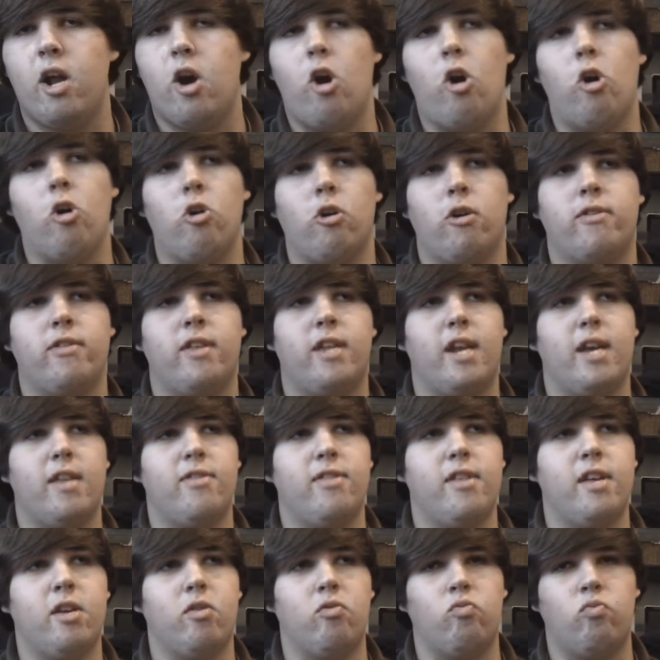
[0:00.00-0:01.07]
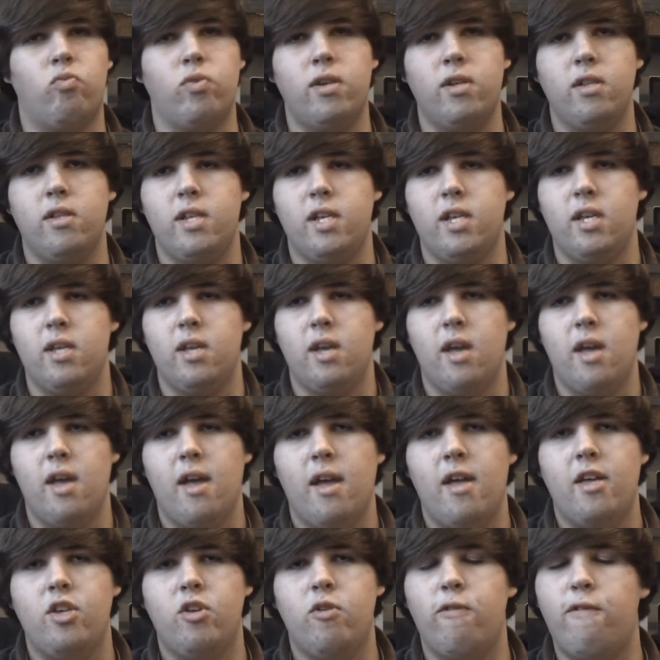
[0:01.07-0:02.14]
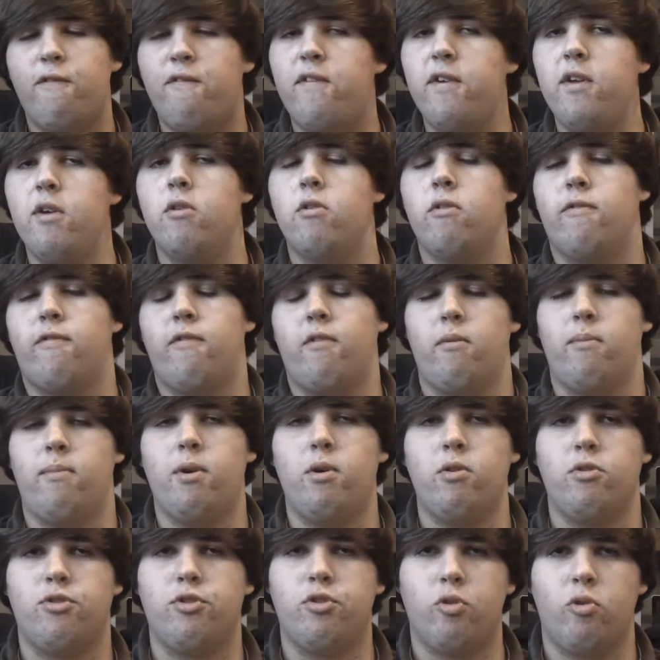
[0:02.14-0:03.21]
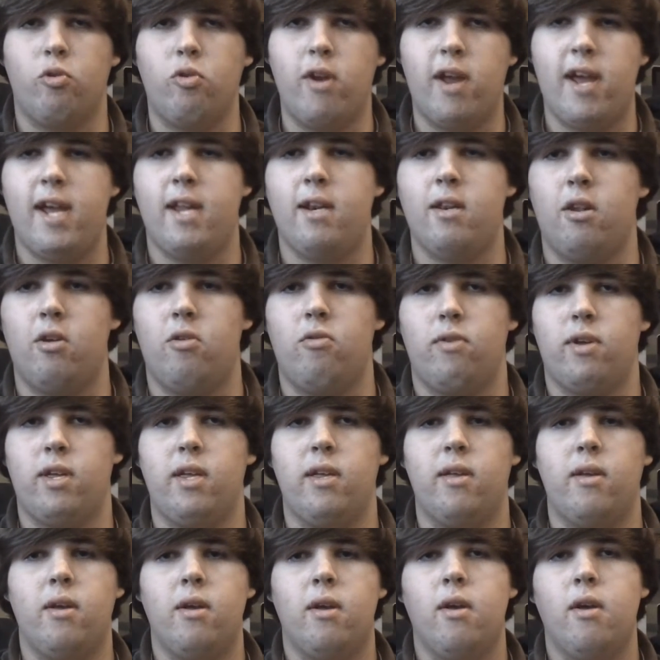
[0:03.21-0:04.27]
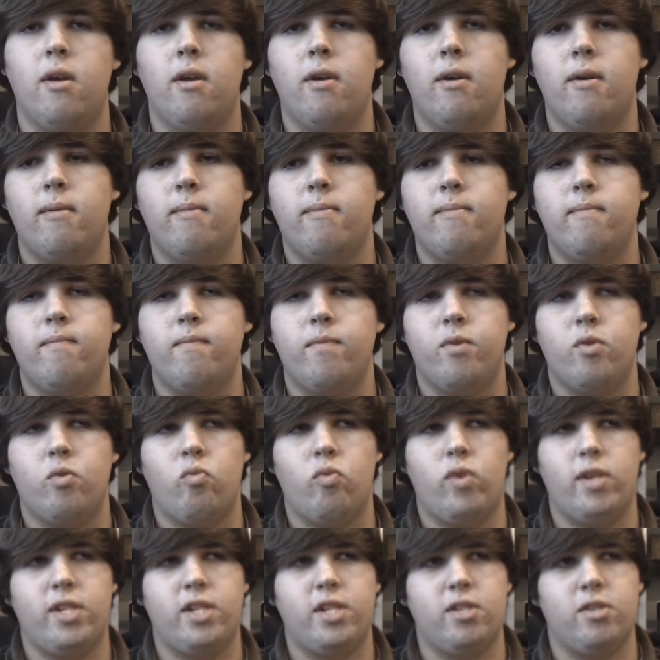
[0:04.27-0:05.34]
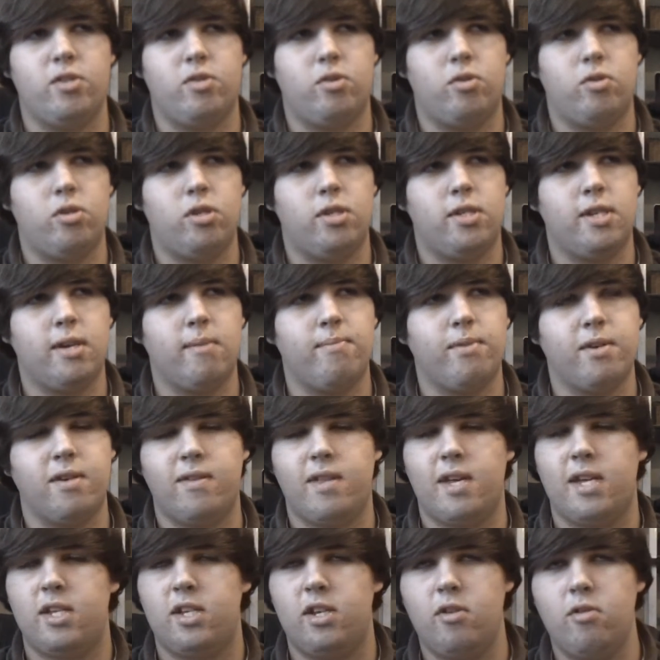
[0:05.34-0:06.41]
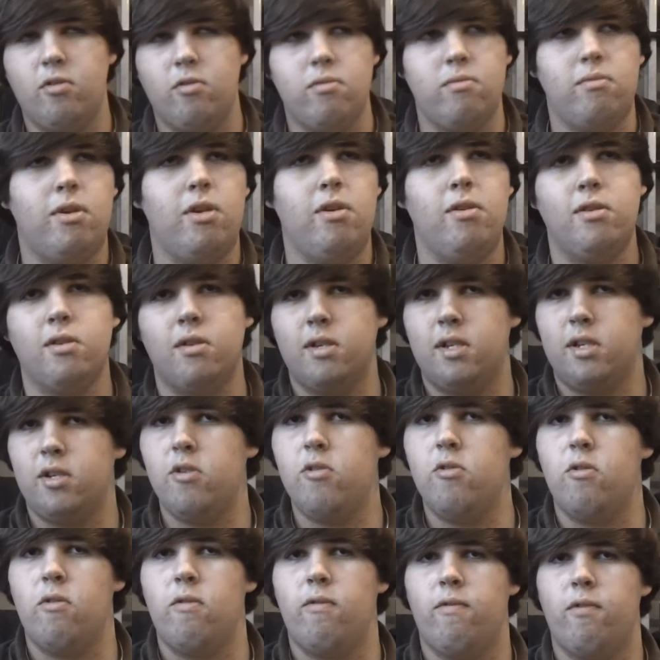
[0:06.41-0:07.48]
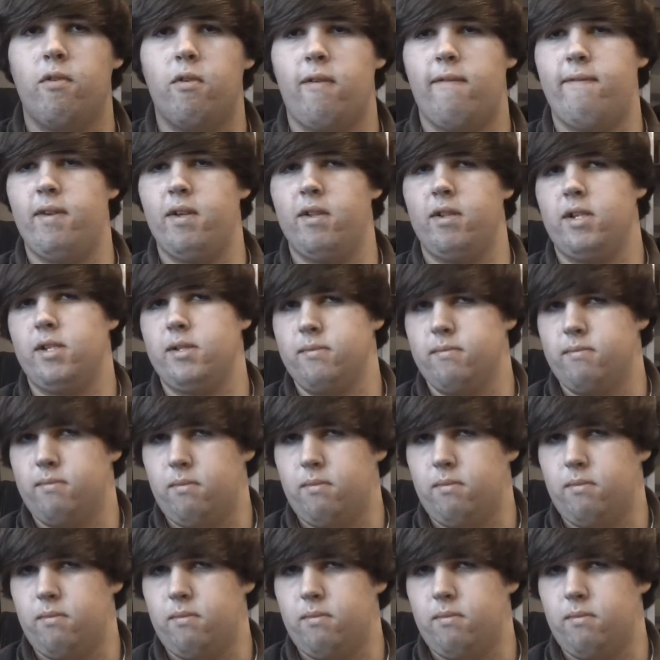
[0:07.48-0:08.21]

arc that I think really you feel for both Thor and Loki, which is something that you don't usually do for a villain.